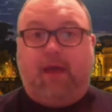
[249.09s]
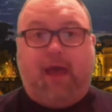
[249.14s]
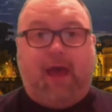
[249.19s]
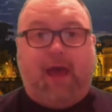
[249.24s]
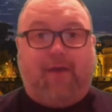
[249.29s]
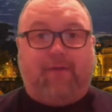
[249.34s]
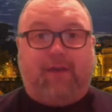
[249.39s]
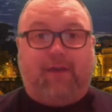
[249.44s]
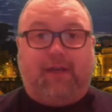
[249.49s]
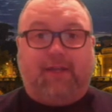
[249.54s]

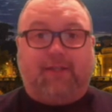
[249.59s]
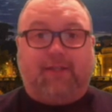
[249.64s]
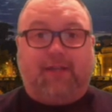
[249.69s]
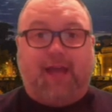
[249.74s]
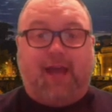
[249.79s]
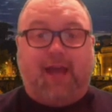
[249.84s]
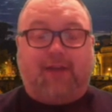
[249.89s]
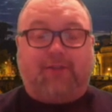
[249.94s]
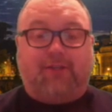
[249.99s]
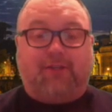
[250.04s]
Having
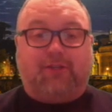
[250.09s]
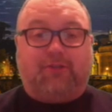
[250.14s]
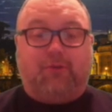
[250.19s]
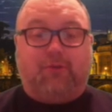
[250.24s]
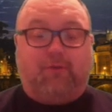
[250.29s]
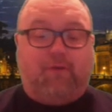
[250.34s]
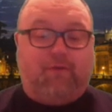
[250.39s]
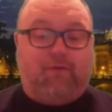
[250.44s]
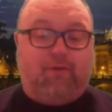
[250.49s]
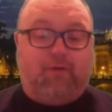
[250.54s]
easy access
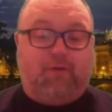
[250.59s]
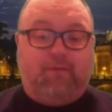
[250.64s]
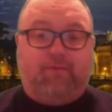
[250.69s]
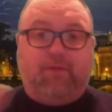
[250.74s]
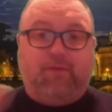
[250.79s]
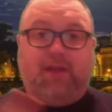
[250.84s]
to a river,